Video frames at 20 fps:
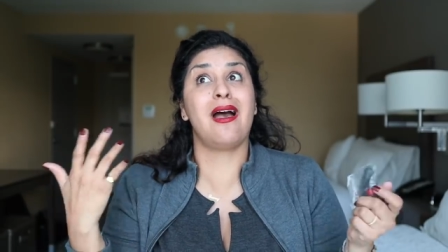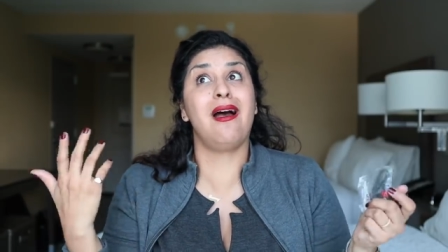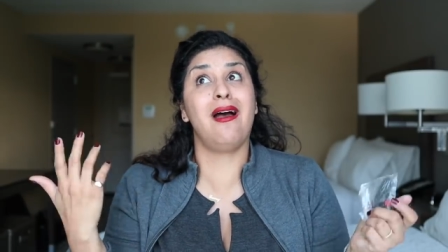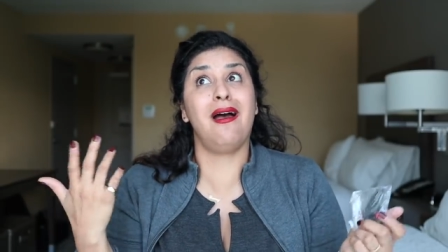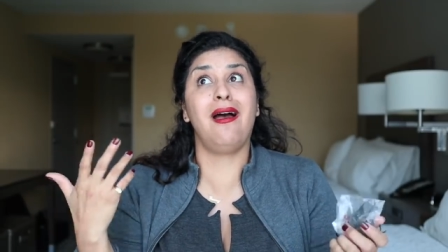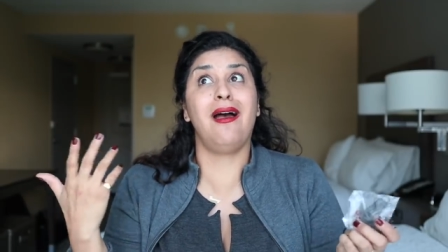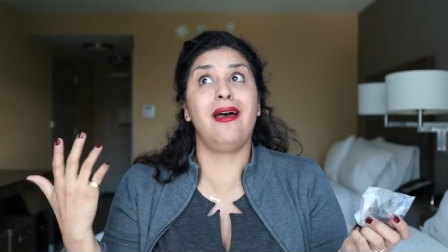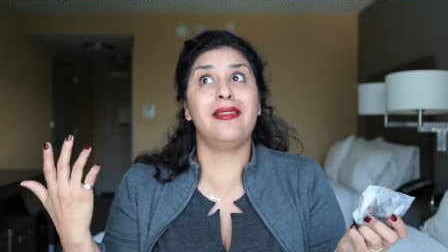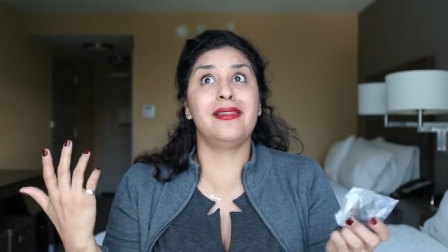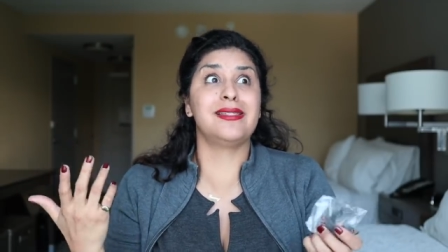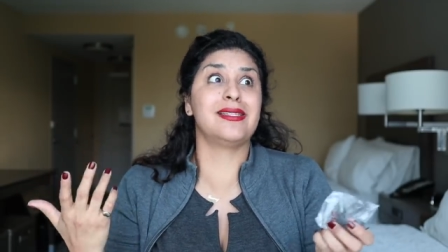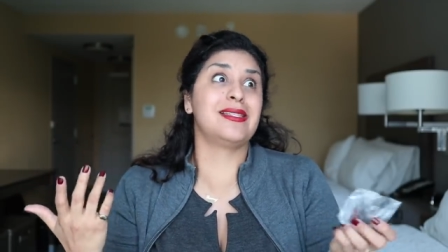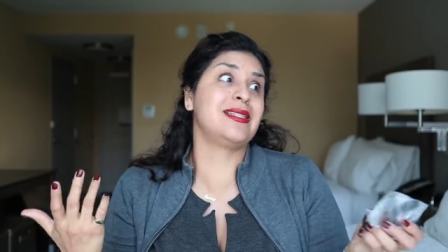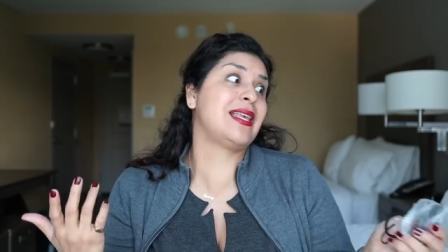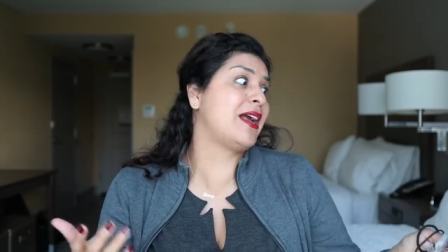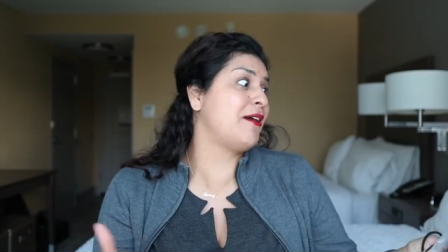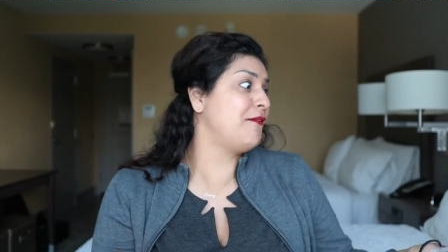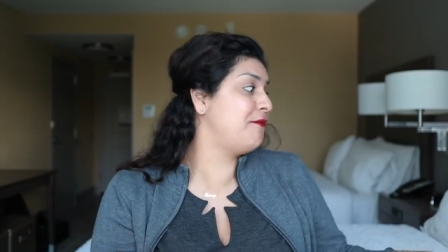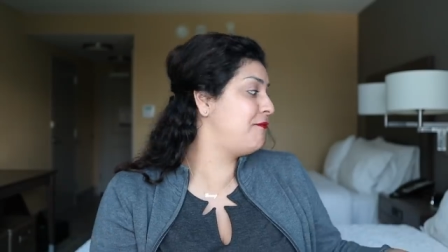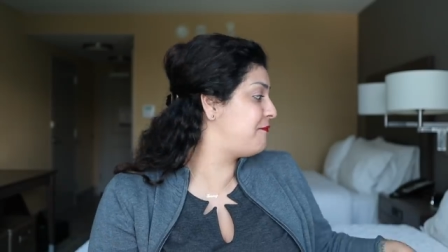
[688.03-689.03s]
oh, this is
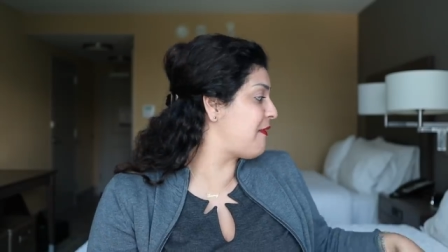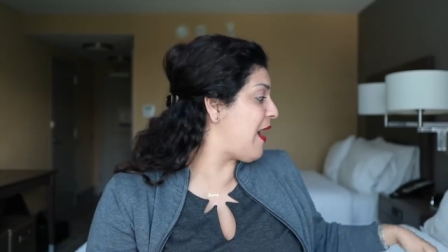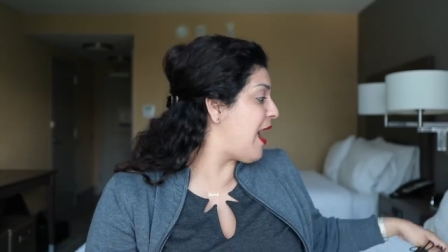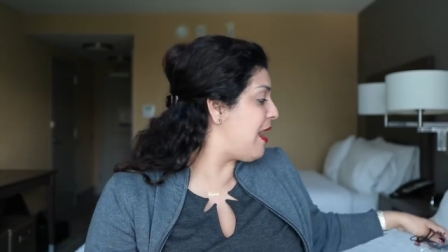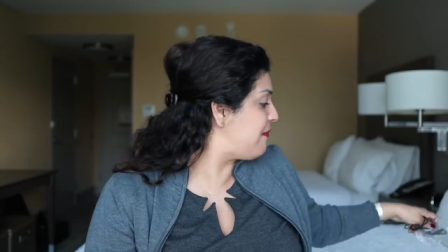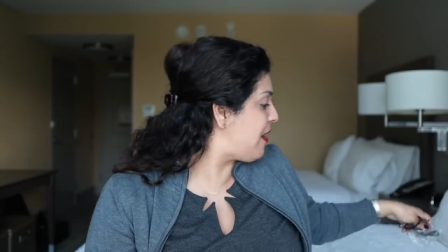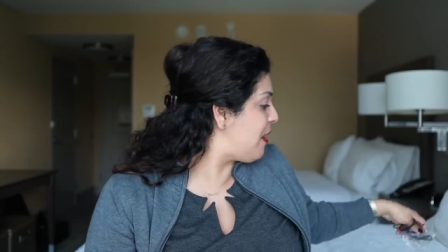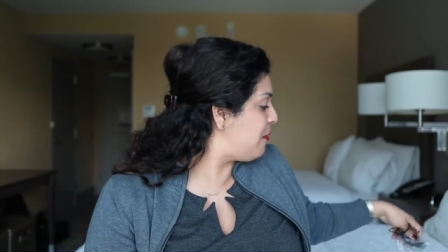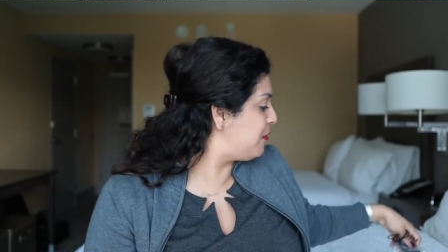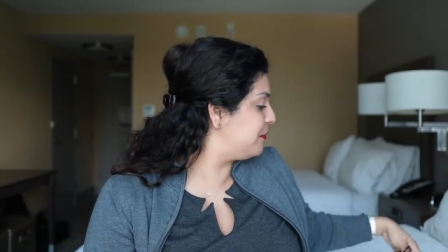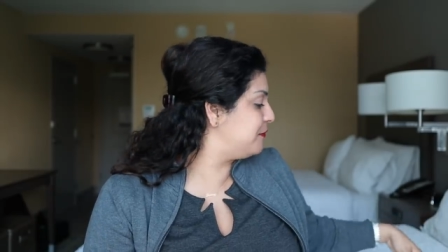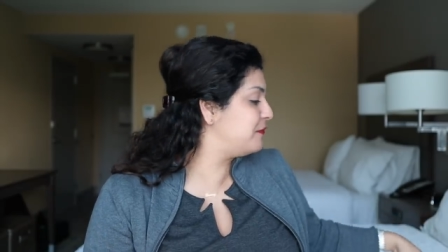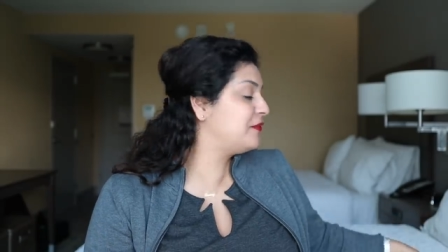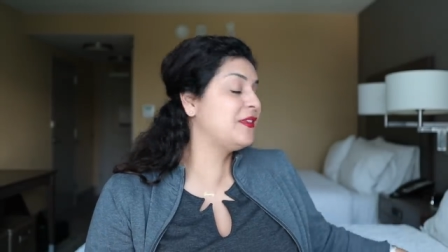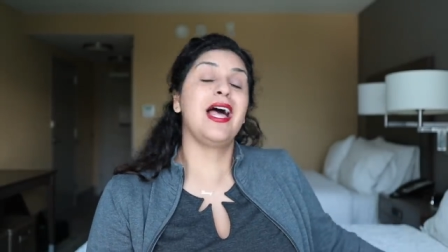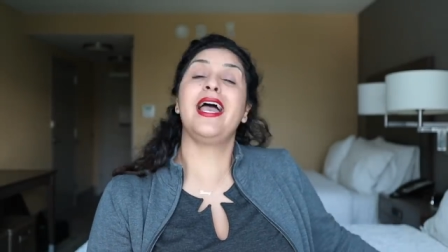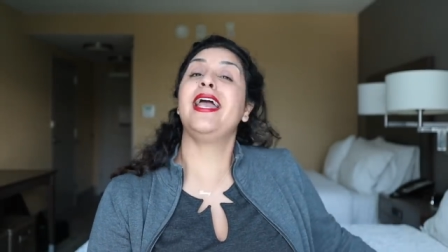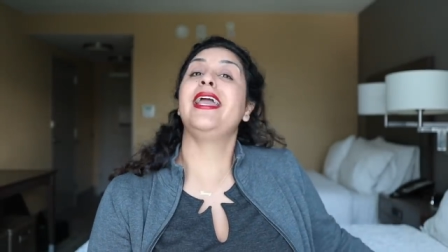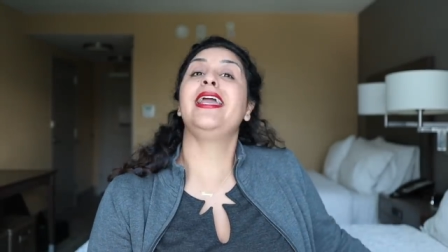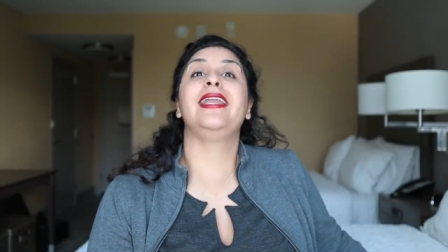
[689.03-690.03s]
like a five hour
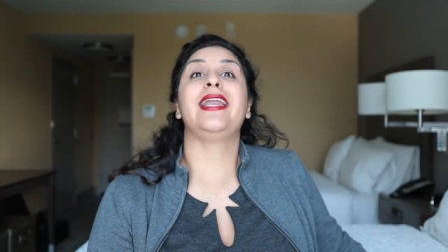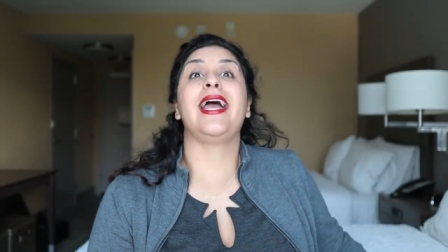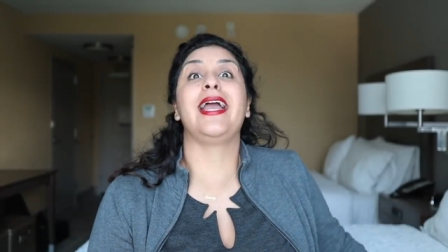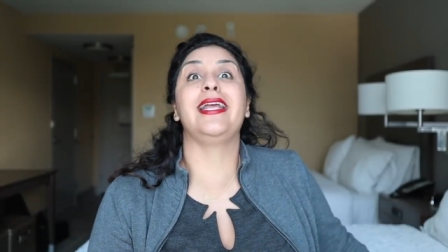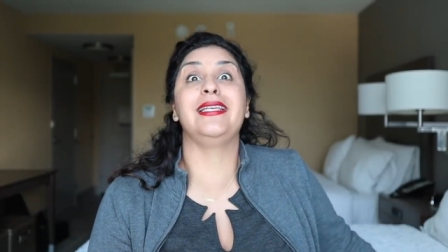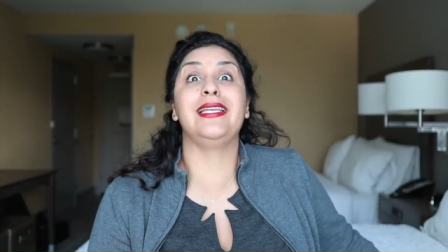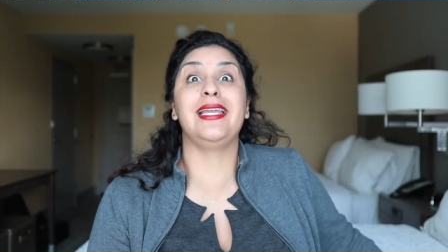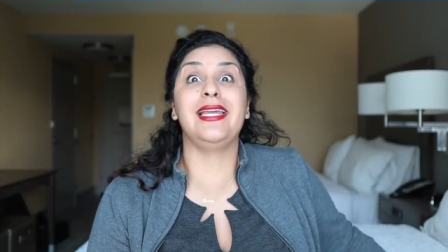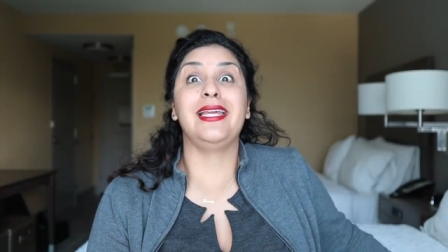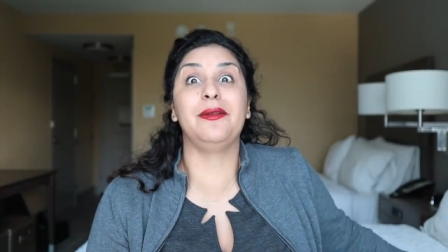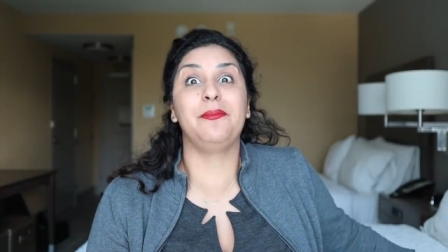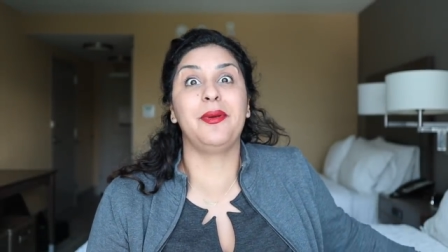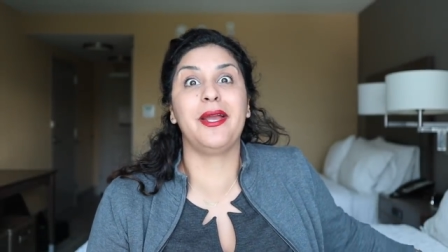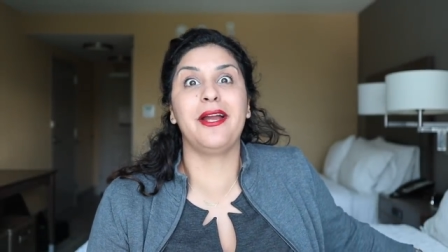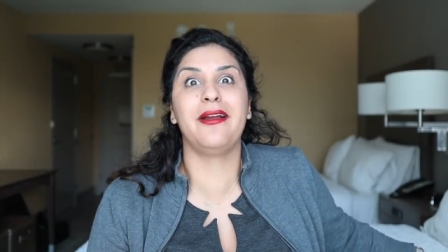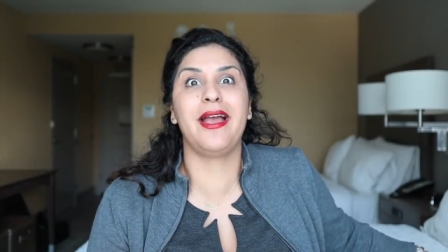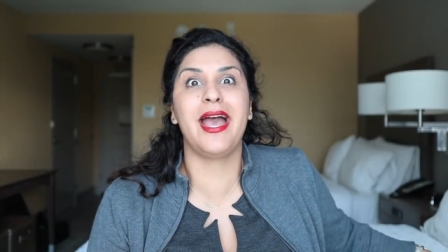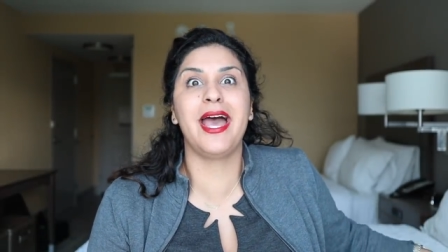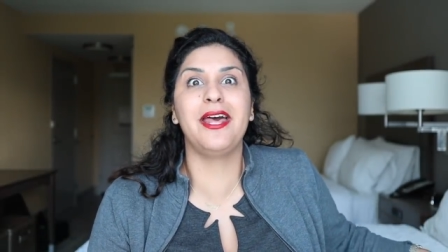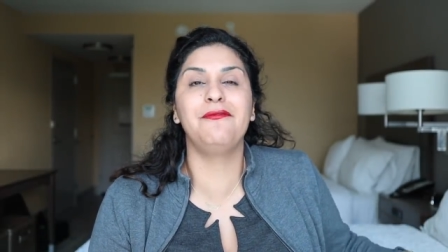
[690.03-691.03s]
flight, I need a
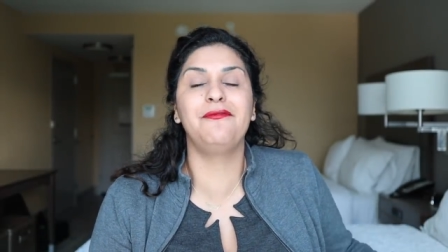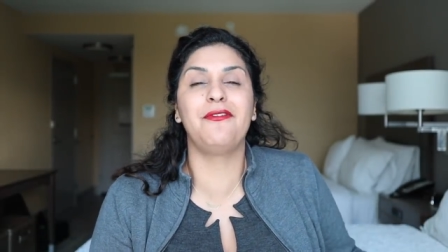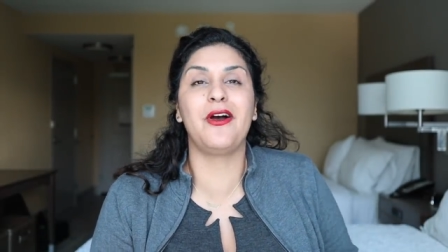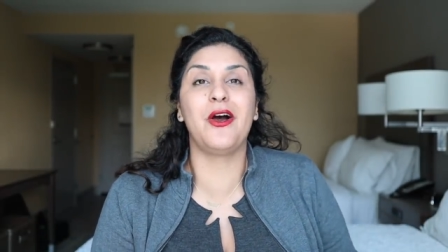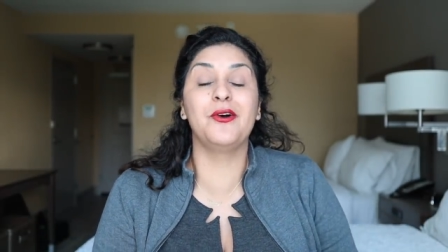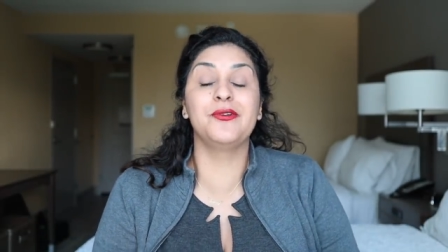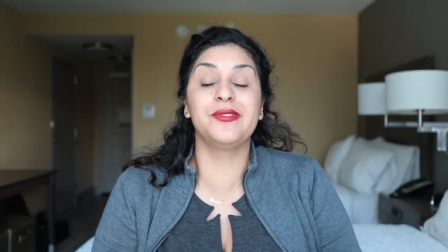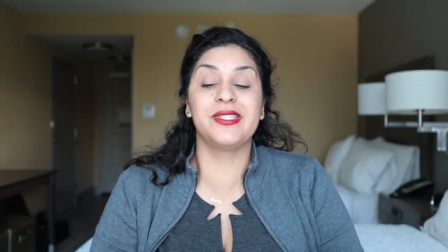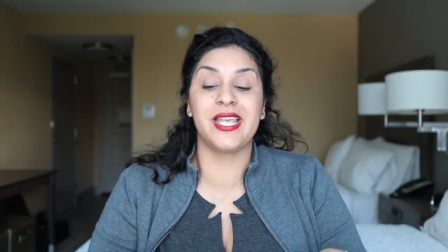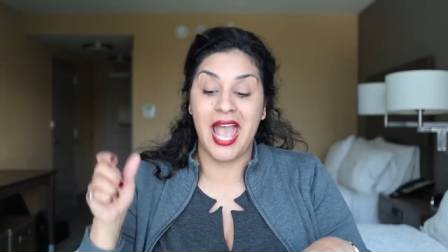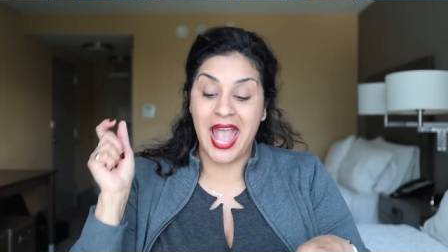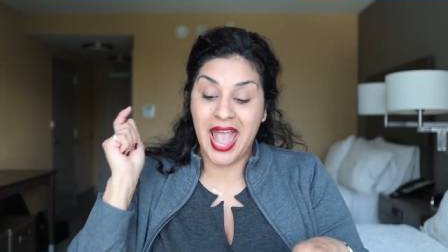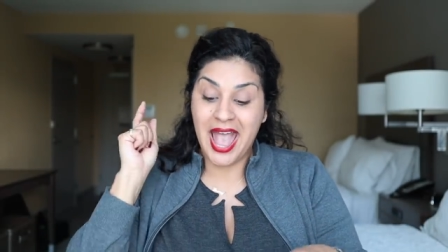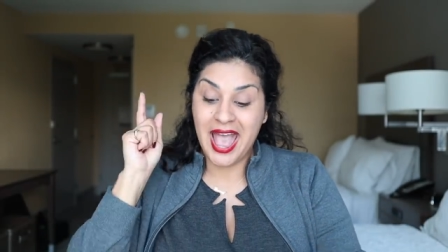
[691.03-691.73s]
pair of headphones,